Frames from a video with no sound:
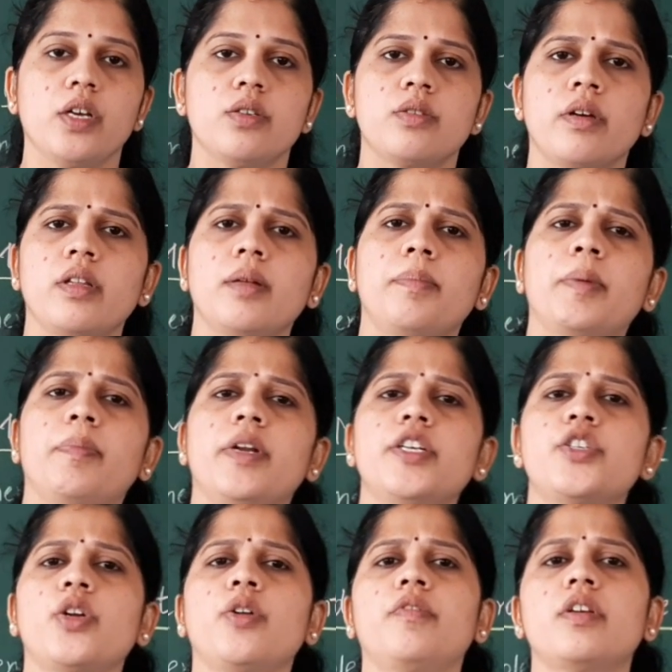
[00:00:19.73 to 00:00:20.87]
So in the
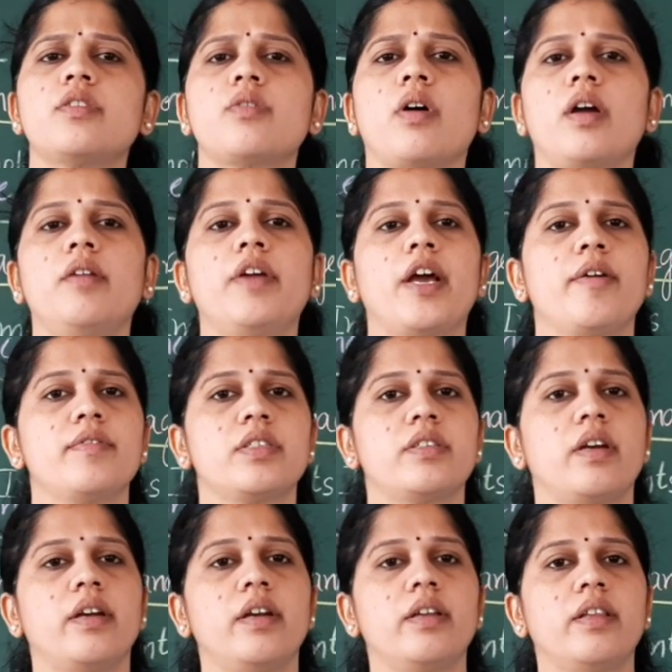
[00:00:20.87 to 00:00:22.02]
preparation of the soil we have
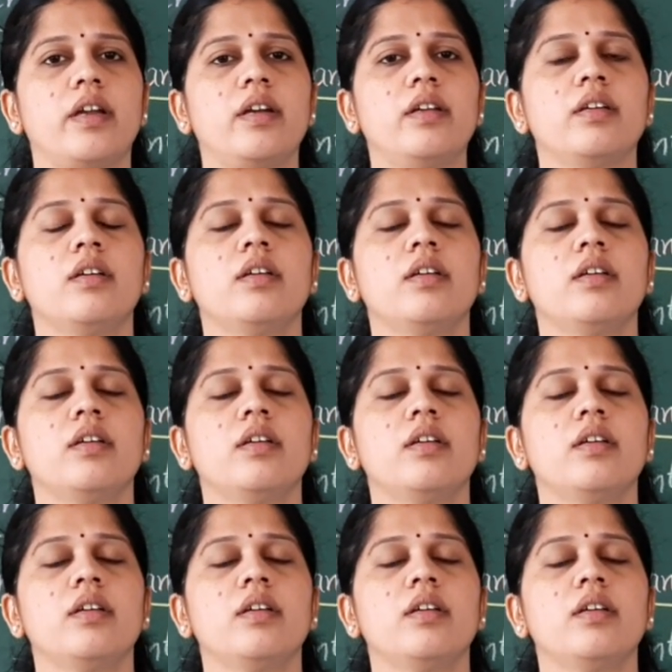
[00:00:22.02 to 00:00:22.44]
studied that